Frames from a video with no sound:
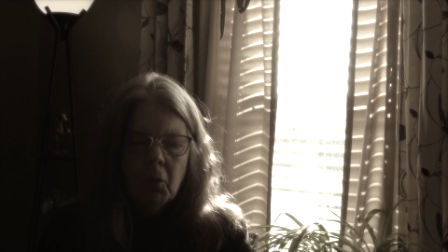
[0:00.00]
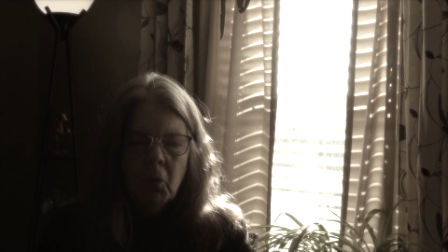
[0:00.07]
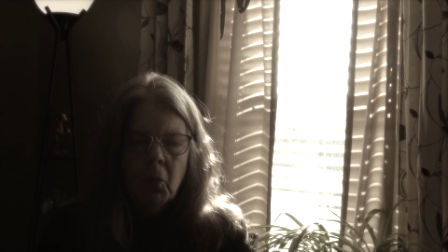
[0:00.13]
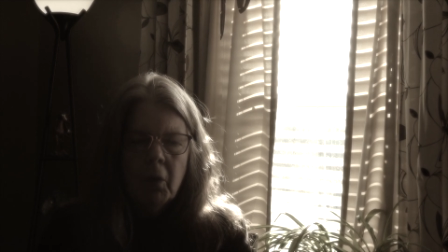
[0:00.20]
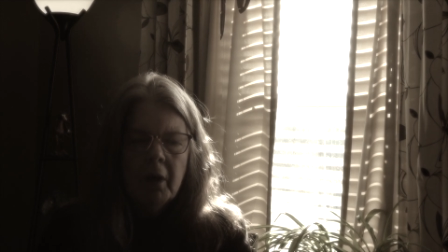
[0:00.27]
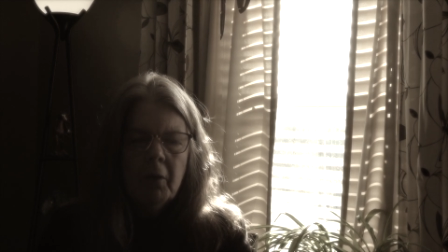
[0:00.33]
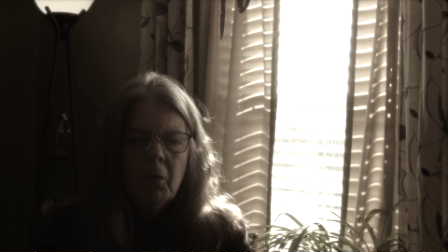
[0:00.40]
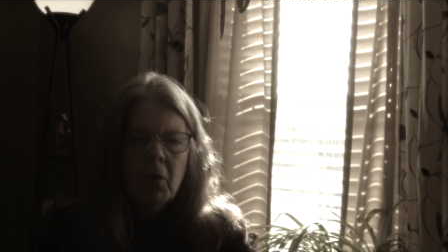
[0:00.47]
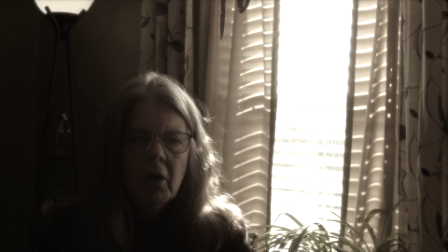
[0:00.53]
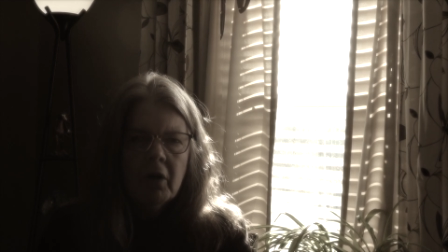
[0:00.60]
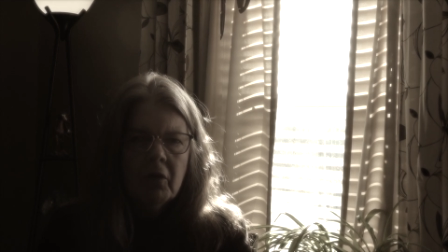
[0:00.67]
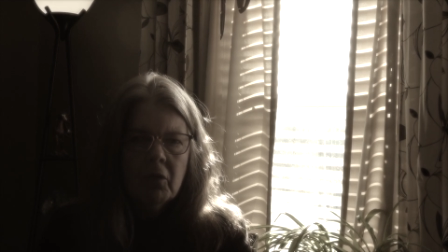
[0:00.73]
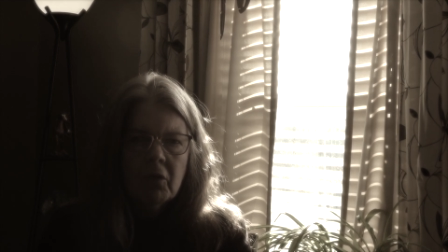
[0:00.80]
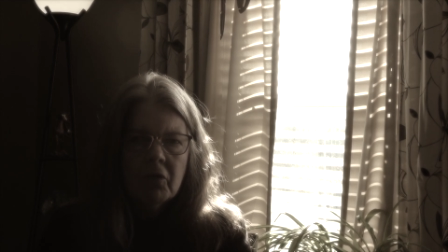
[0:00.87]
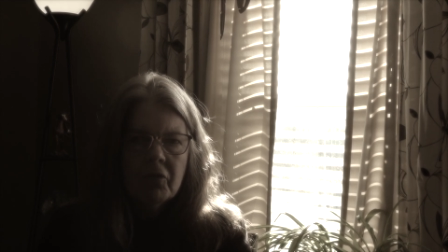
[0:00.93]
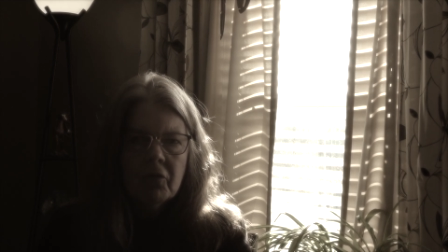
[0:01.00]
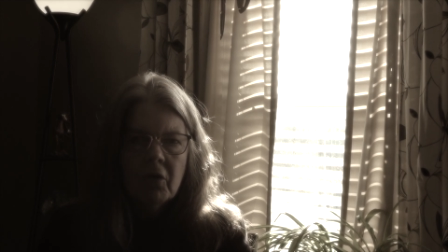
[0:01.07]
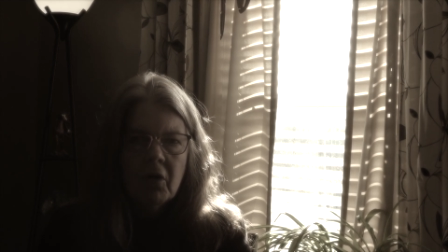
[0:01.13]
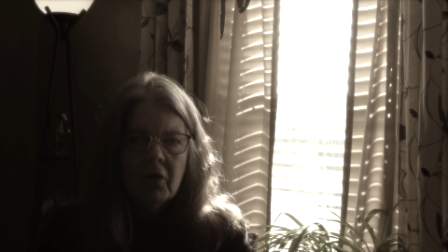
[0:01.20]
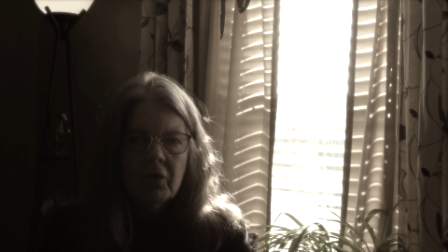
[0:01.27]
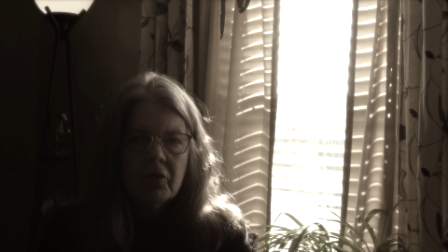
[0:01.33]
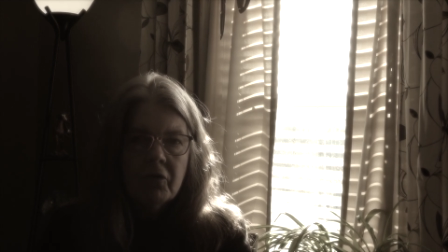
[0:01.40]
we want horse
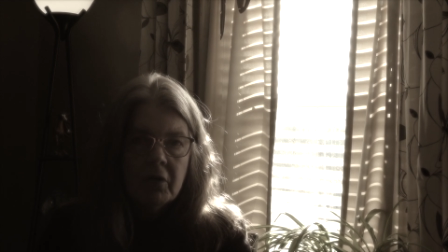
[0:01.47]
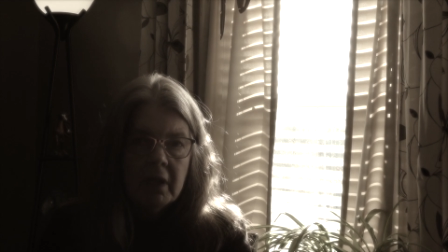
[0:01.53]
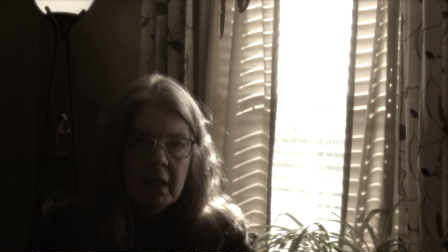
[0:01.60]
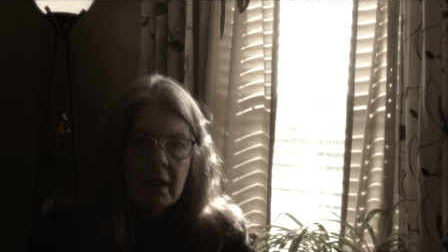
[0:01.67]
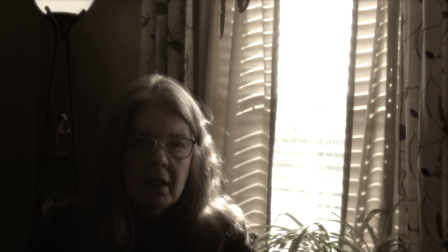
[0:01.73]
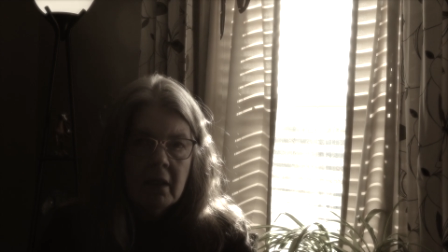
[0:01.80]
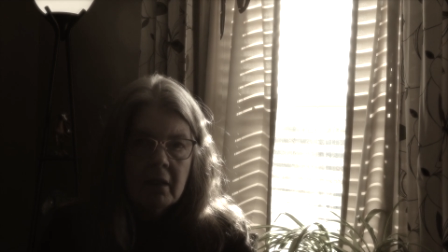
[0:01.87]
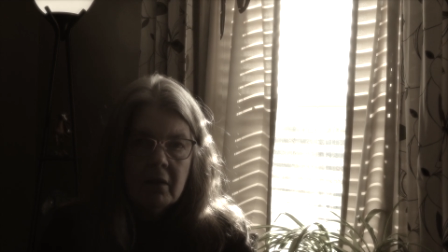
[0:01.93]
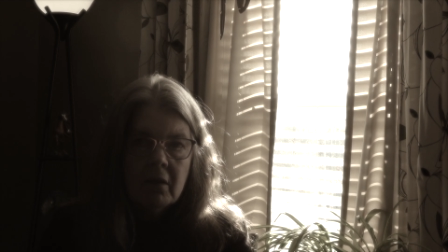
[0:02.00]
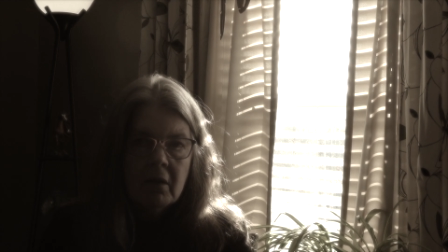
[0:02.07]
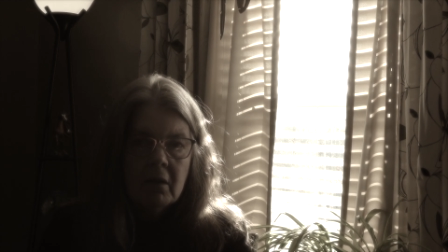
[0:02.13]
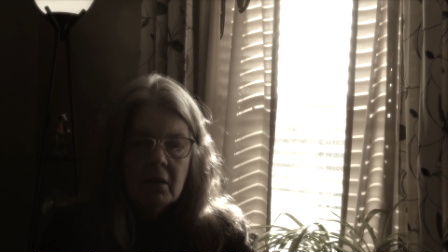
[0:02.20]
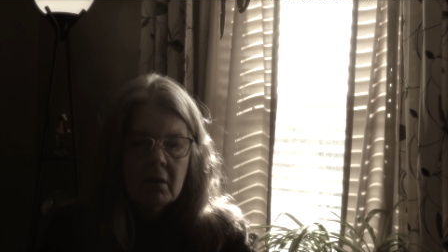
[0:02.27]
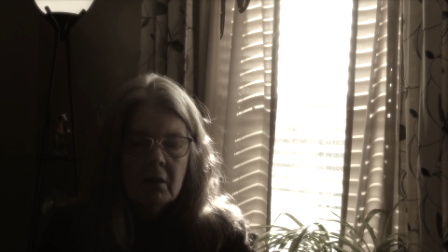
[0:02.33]
slaughter to end